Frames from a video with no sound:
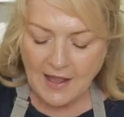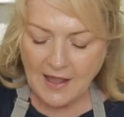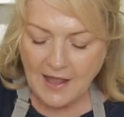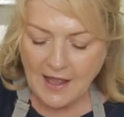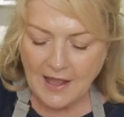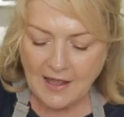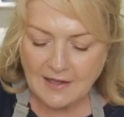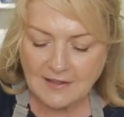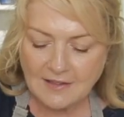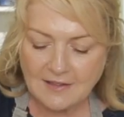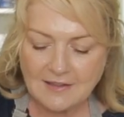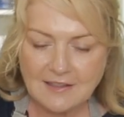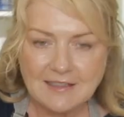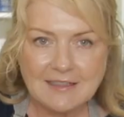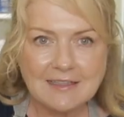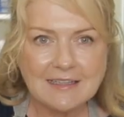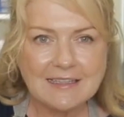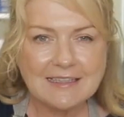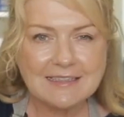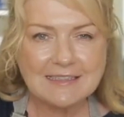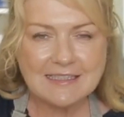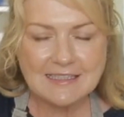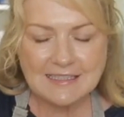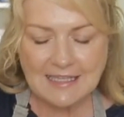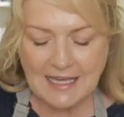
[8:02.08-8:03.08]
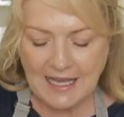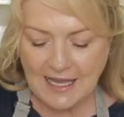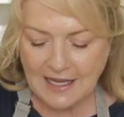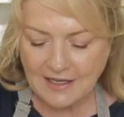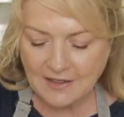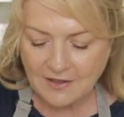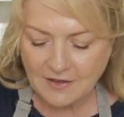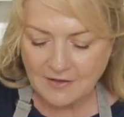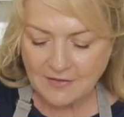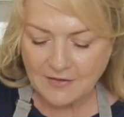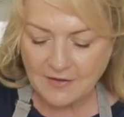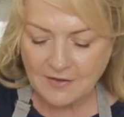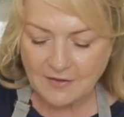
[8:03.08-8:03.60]
and a little
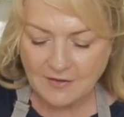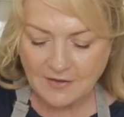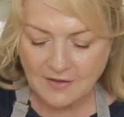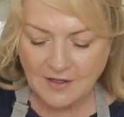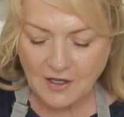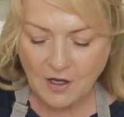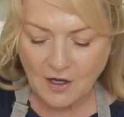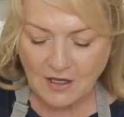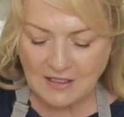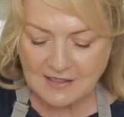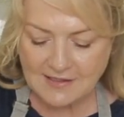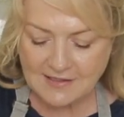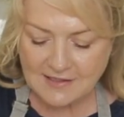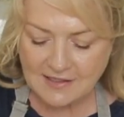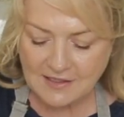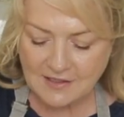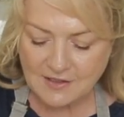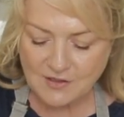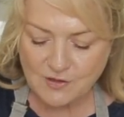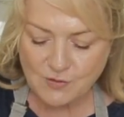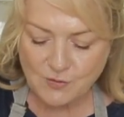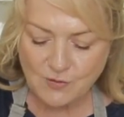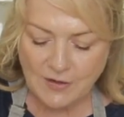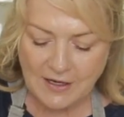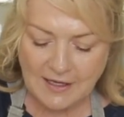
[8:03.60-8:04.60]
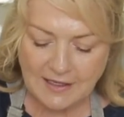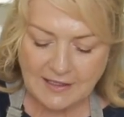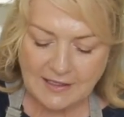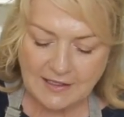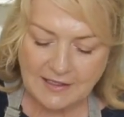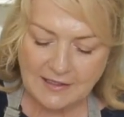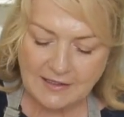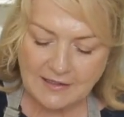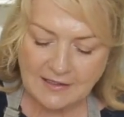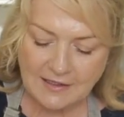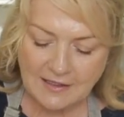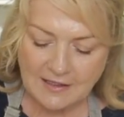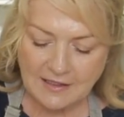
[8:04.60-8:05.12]
indicator that the icing is
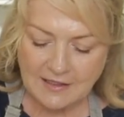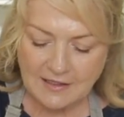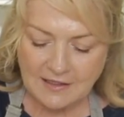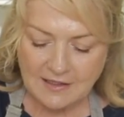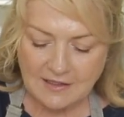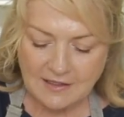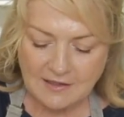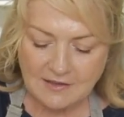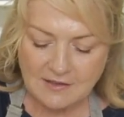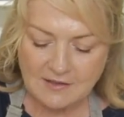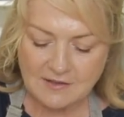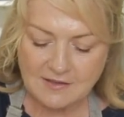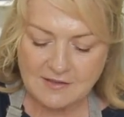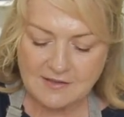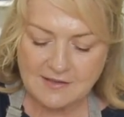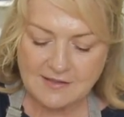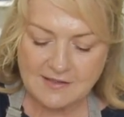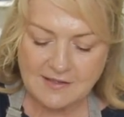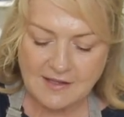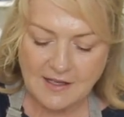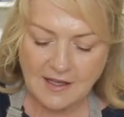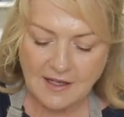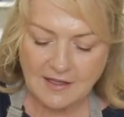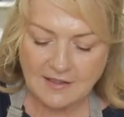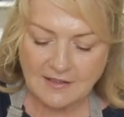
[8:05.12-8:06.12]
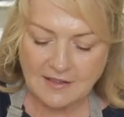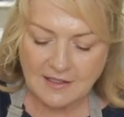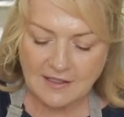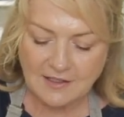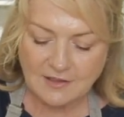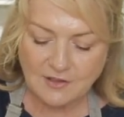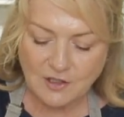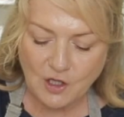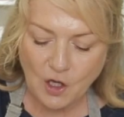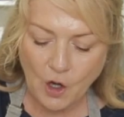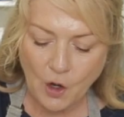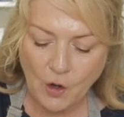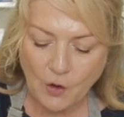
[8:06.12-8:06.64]
ready is that
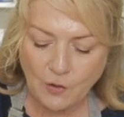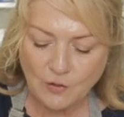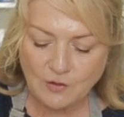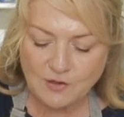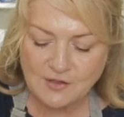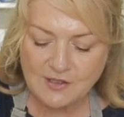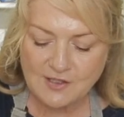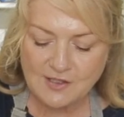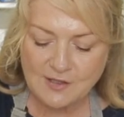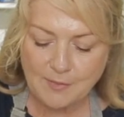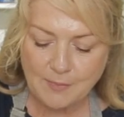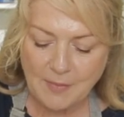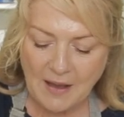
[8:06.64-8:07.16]
it coats the